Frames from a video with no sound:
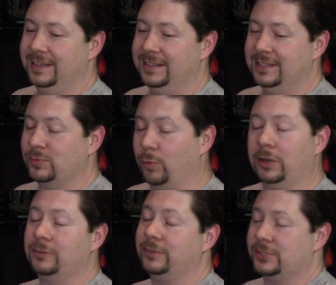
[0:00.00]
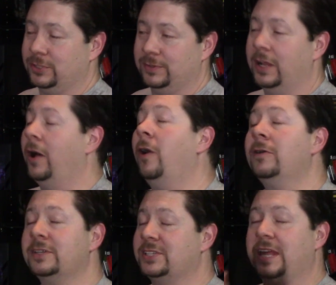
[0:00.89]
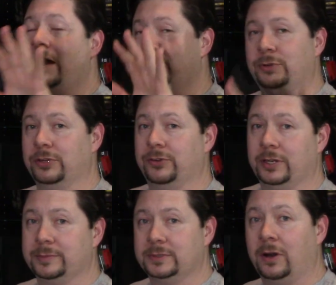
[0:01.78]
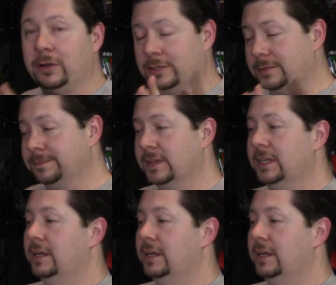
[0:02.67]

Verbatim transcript: this wonderful server, all the staff were incredible, all of them. Mm-hmm.